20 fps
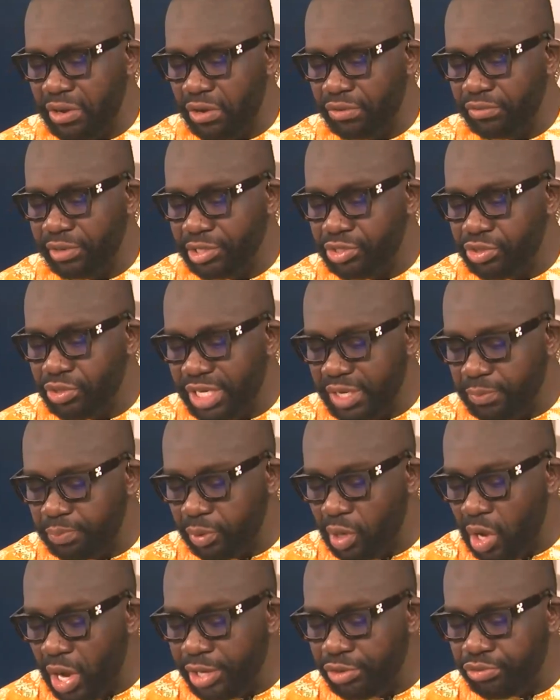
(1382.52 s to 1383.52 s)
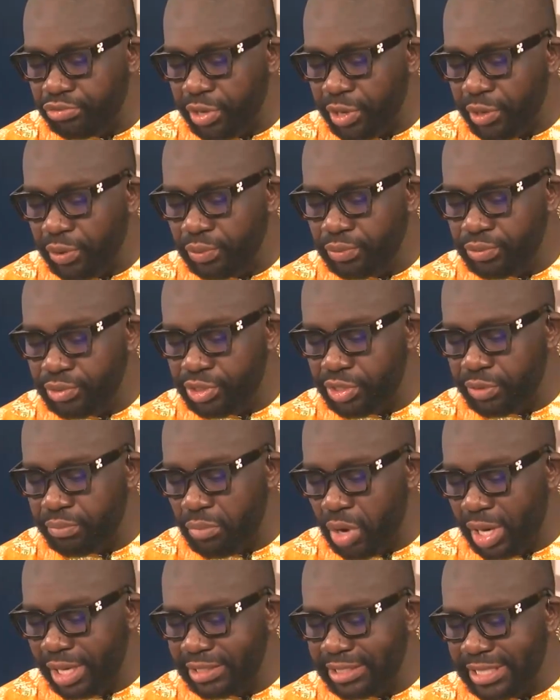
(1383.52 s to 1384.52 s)
Congress to deploy drones to
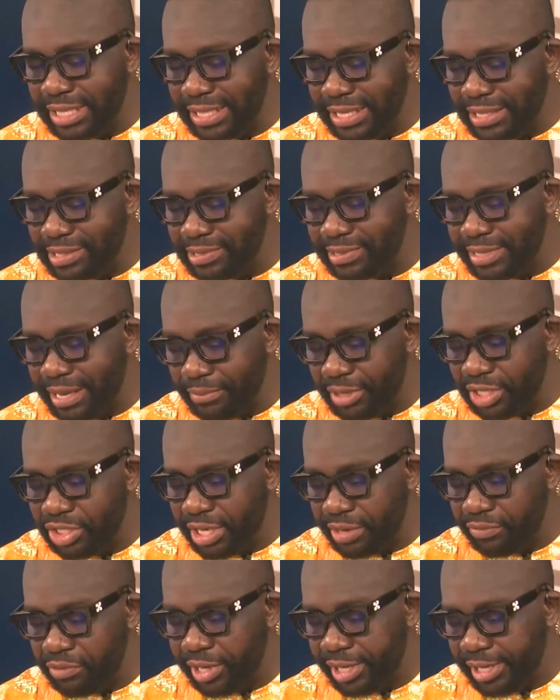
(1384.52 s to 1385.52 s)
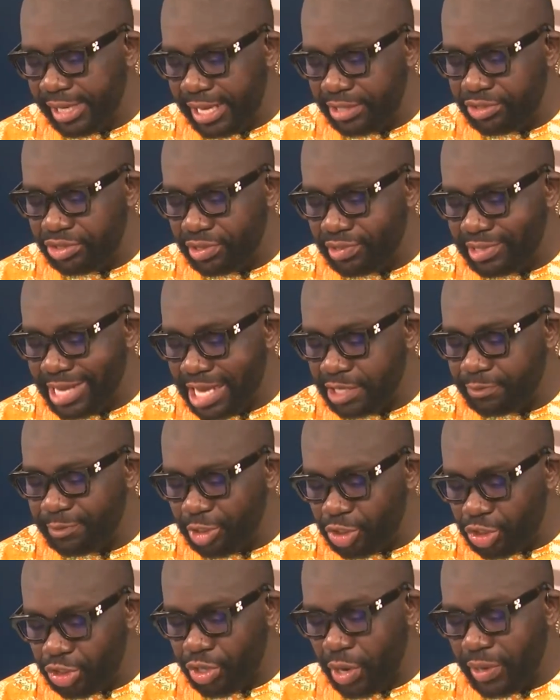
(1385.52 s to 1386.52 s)
monitor the December general elections has
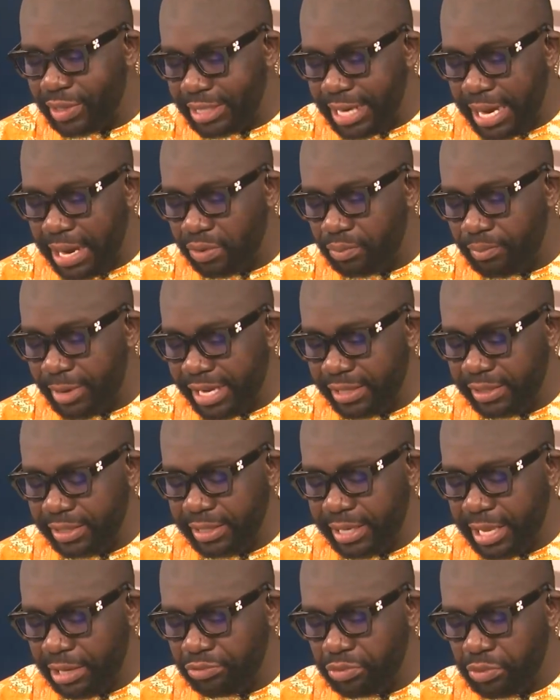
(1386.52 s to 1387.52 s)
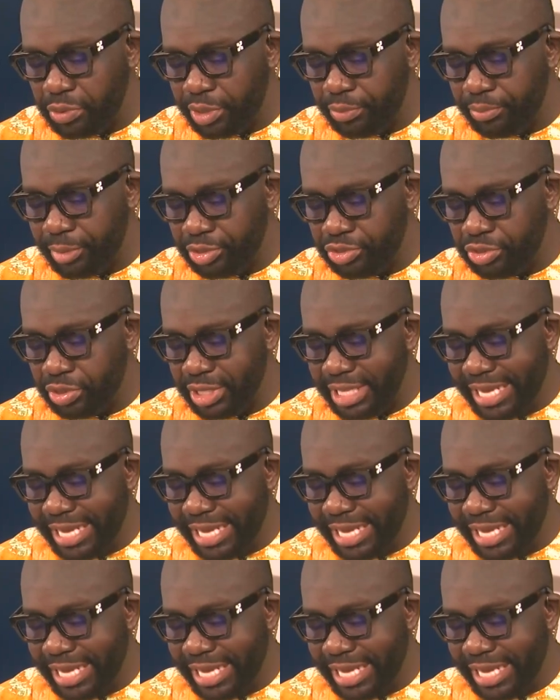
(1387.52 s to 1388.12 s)
been shot down by the Electoral Commission.